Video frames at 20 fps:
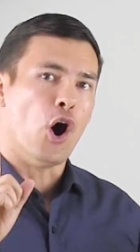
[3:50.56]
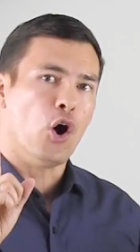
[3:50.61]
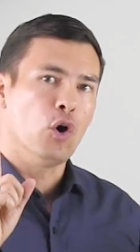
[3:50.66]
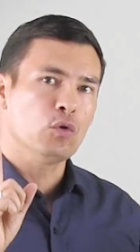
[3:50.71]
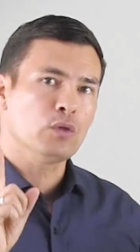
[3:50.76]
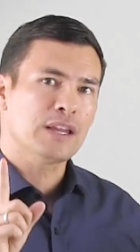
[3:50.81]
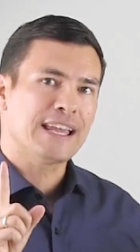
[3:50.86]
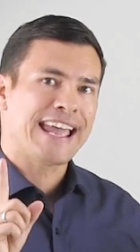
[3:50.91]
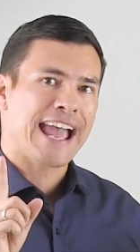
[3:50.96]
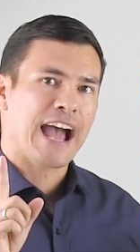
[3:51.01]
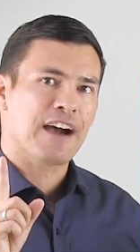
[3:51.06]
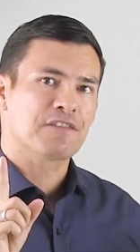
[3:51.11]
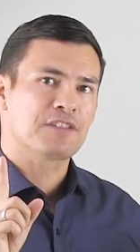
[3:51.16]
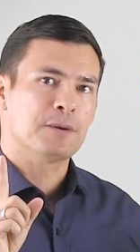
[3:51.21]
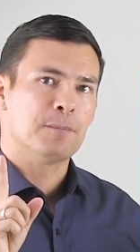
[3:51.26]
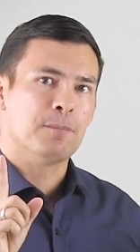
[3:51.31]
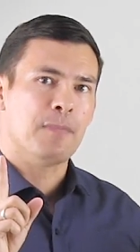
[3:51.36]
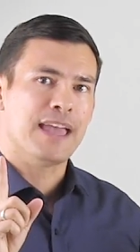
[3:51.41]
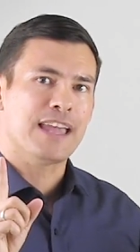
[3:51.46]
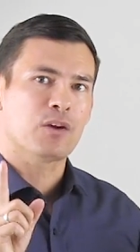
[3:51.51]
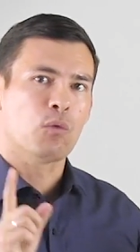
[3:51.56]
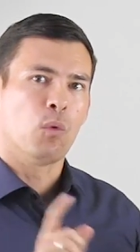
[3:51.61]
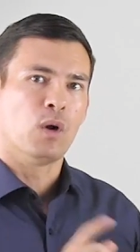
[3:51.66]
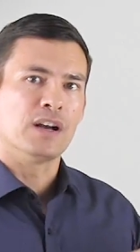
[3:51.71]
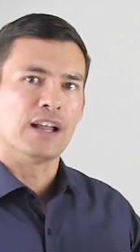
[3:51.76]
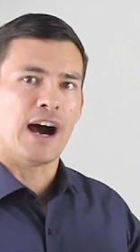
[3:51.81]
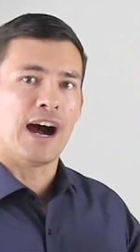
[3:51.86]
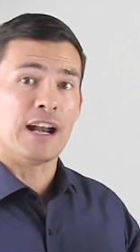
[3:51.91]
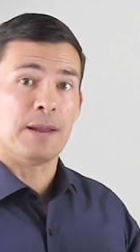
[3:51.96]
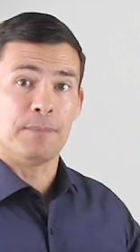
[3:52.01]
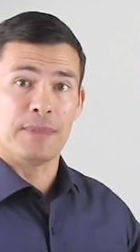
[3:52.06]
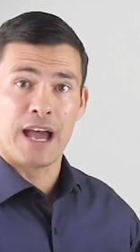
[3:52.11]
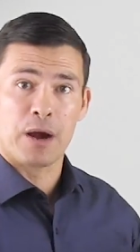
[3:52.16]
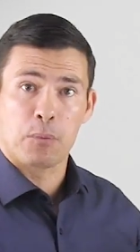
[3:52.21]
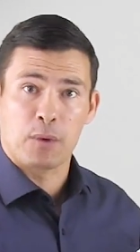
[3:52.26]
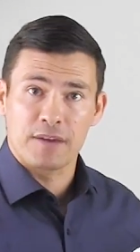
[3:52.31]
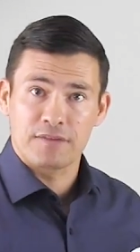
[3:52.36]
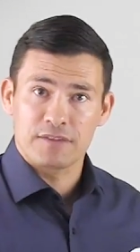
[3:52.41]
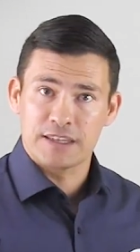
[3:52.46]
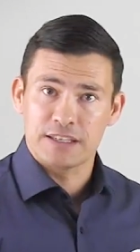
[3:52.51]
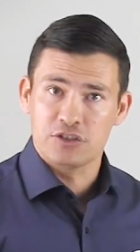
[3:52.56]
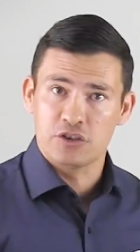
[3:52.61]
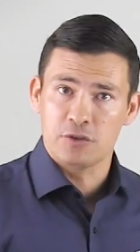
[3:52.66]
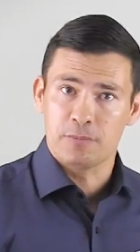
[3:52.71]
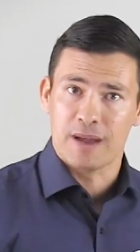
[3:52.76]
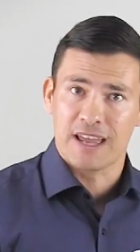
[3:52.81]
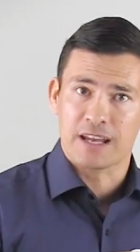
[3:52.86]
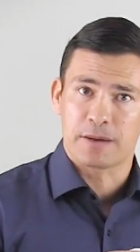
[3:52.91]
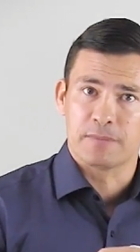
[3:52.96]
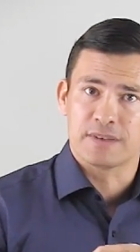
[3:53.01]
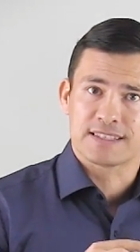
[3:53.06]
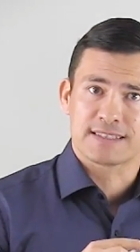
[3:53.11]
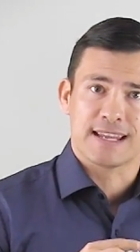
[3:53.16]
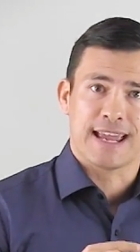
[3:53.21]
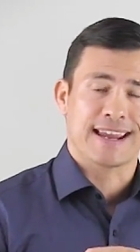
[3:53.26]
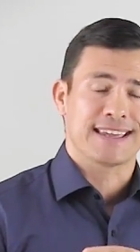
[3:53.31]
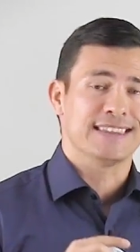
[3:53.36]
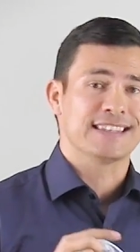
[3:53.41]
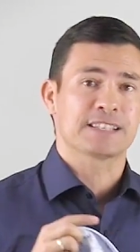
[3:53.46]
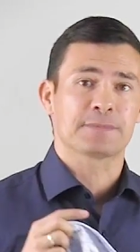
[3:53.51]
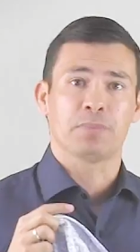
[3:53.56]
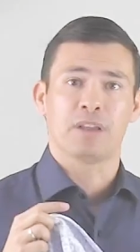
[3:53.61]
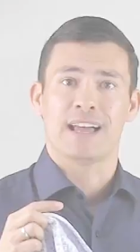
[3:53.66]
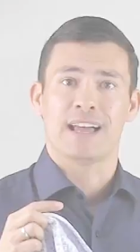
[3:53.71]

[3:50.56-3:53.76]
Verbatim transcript: Only have them make one item. That way, if they do make a mistake, and this